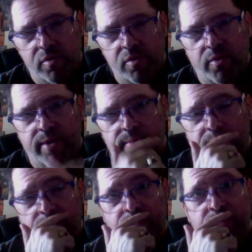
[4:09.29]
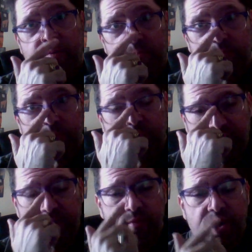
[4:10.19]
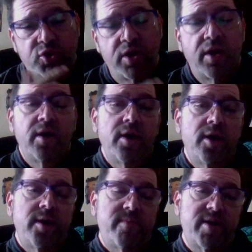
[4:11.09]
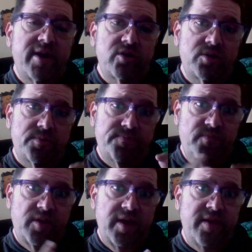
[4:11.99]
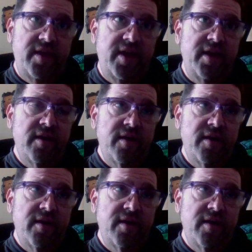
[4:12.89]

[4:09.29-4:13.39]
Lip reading: Right? Pretty much. Because in the